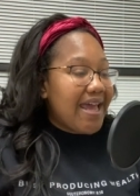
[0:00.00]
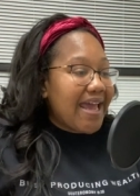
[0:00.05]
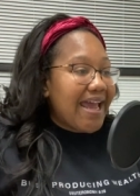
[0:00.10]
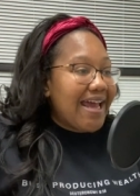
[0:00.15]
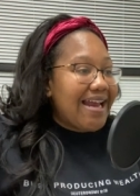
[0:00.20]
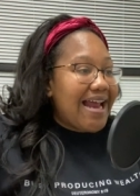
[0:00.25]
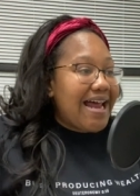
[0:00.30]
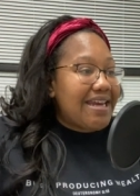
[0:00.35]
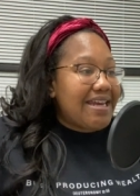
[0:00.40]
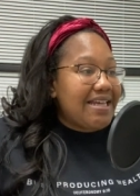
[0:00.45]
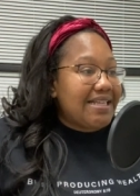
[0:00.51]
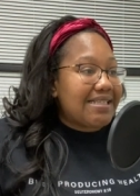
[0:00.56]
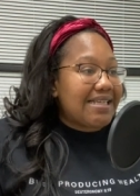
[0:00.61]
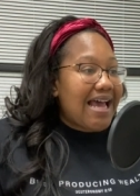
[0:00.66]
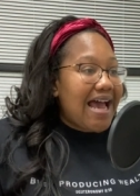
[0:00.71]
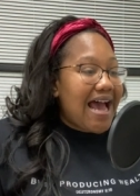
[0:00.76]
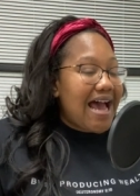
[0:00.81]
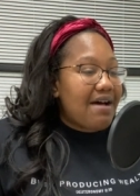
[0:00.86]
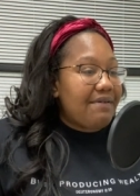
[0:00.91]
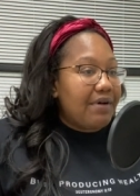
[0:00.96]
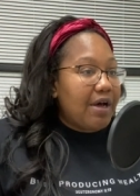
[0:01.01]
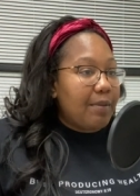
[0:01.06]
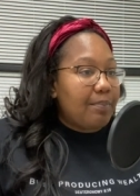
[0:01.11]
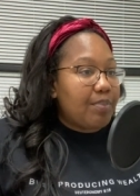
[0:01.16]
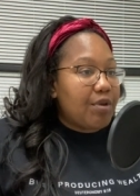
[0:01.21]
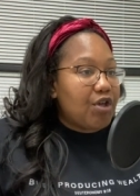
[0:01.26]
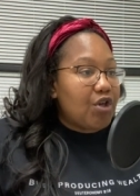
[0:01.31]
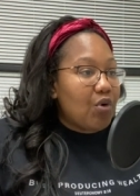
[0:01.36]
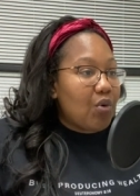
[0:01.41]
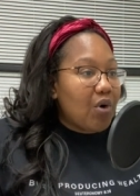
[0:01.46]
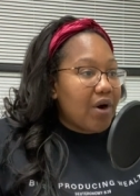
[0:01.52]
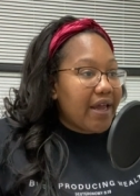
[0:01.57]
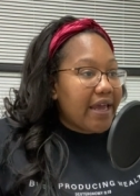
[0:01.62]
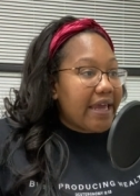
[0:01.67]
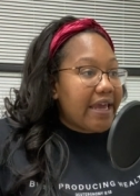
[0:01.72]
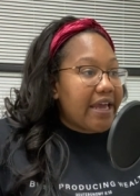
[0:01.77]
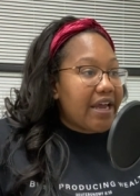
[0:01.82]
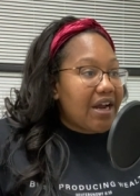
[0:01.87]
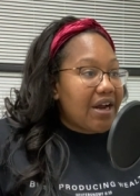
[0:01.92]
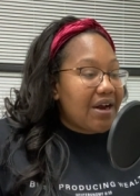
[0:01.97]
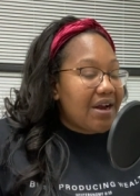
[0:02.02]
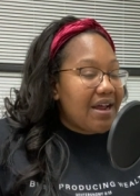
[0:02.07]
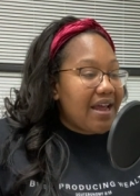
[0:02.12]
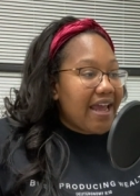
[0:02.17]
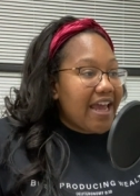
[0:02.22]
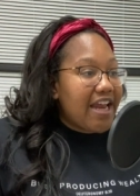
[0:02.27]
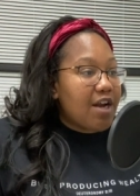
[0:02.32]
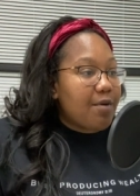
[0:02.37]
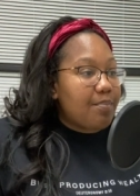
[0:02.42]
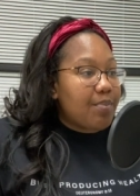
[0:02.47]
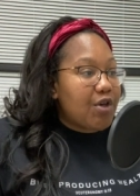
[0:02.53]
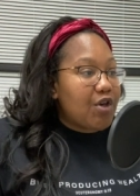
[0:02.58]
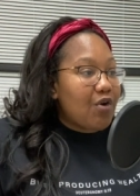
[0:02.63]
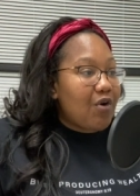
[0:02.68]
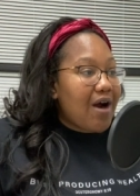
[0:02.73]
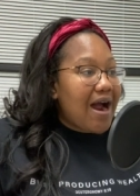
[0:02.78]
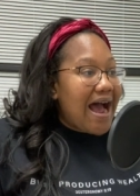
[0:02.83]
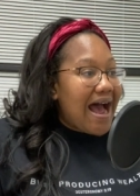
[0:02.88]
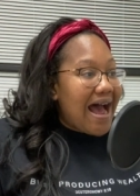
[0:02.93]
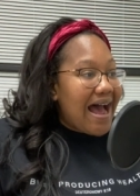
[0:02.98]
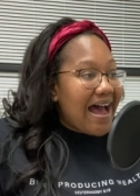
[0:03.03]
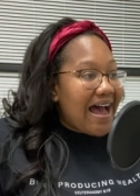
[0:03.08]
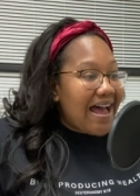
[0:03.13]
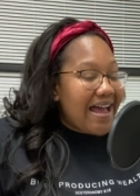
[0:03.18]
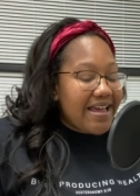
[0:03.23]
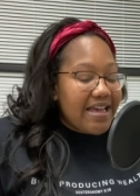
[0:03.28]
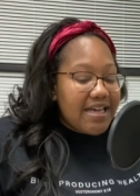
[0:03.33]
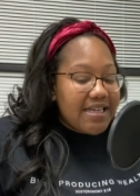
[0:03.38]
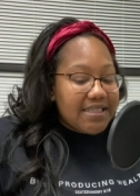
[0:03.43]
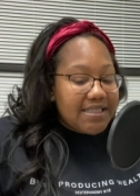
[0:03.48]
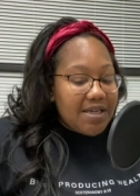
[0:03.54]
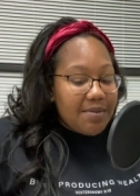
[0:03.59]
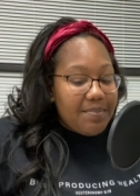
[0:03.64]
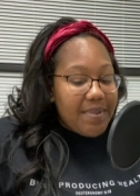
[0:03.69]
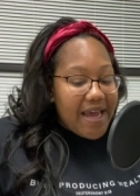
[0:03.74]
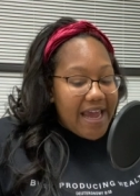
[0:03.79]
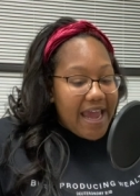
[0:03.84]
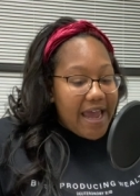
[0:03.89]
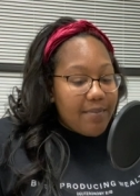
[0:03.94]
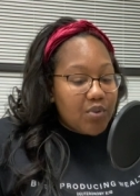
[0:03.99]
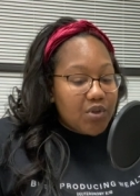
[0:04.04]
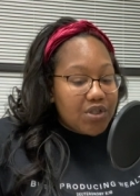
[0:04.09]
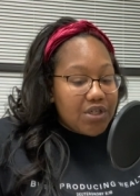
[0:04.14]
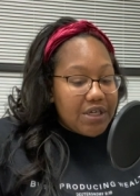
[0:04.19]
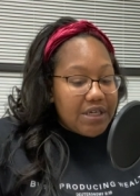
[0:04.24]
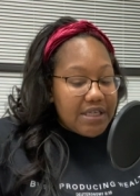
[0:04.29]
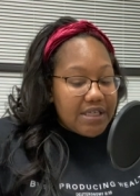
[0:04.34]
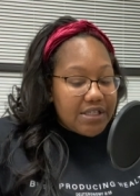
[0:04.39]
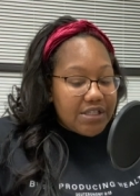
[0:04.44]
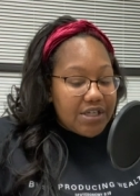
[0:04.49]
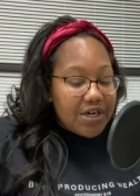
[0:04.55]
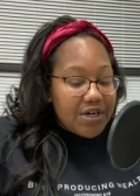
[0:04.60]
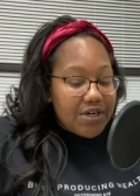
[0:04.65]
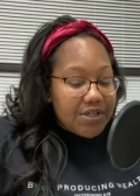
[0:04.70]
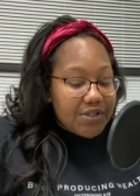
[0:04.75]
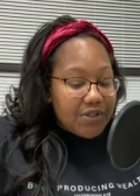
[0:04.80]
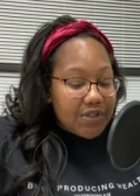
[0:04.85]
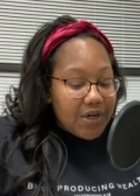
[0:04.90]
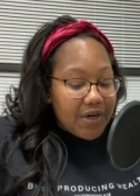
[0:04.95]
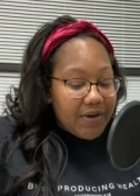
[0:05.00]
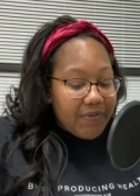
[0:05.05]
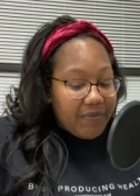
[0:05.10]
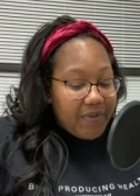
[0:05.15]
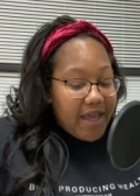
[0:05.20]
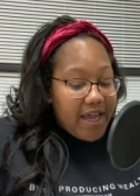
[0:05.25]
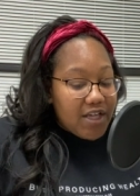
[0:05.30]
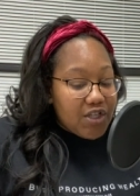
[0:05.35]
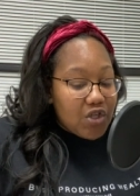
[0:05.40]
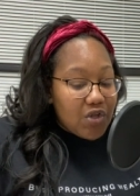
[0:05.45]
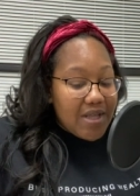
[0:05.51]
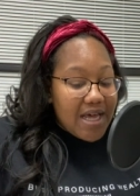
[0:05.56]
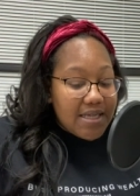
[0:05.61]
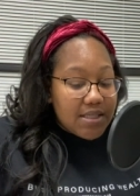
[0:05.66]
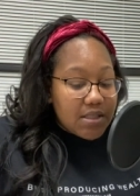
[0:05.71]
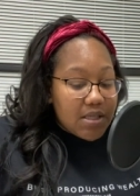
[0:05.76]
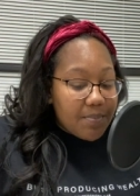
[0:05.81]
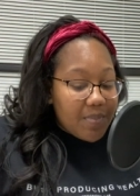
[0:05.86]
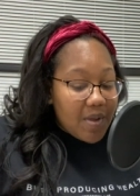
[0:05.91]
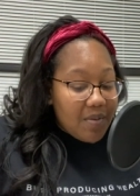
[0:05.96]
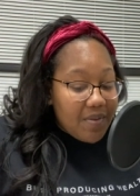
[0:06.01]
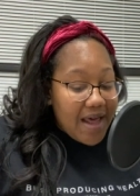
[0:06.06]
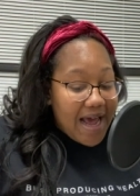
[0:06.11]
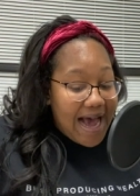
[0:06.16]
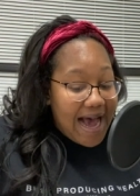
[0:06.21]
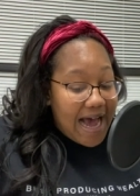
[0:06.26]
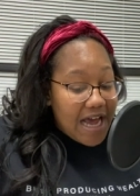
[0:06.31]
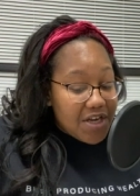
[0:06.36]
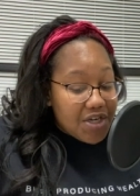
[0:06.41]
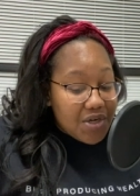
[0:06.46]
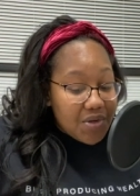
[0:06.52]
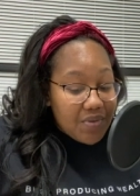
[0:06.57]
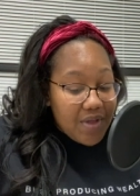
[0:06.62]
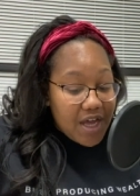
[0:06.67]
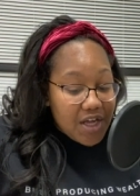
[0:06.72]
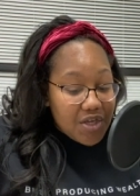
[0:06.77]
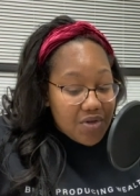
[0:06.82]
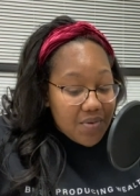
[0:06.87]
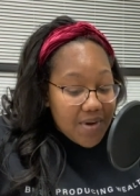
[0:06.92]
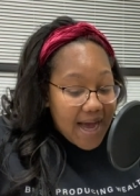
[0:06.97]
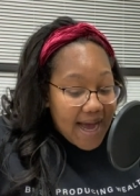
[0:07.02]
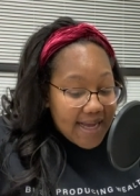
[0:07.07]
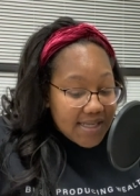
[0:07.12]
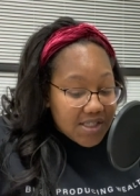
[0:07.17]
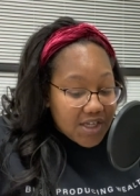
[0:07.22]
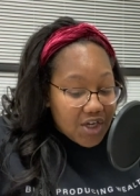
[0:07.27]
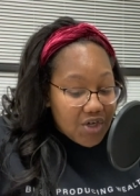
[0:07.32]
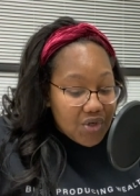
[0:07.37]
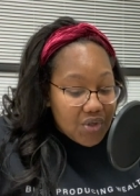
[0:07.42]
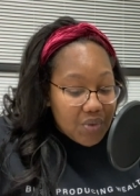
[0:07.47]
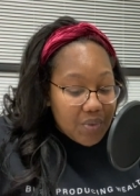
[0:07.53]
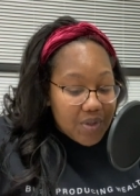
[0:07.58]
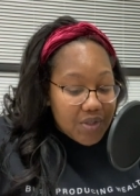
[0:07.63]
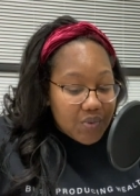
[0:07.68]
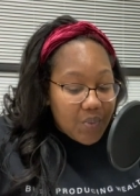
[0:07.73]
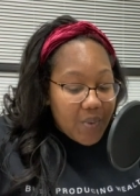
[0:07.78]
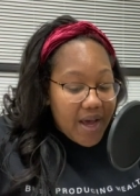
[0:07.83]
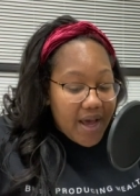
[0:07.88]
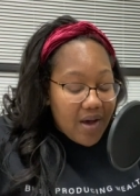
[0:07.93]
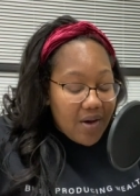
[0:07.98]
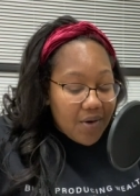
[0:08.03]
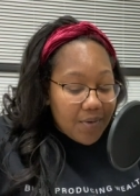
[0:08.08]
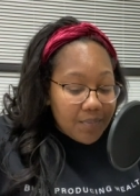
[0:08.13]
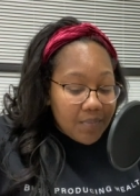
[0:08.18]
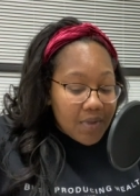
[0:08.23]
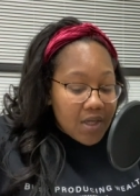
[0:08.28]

And I need to have a pure ear and a pure eye to be able to discern certain things. So that's something that I do that you guys can do as well.